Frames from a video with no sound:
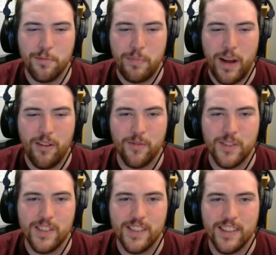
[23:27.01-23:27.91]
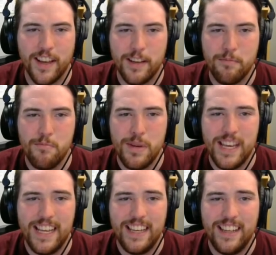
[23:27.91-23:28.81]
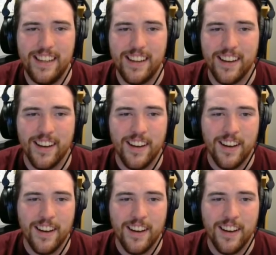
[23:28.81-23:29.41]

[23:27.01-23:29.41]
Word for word: You're powerful just like me.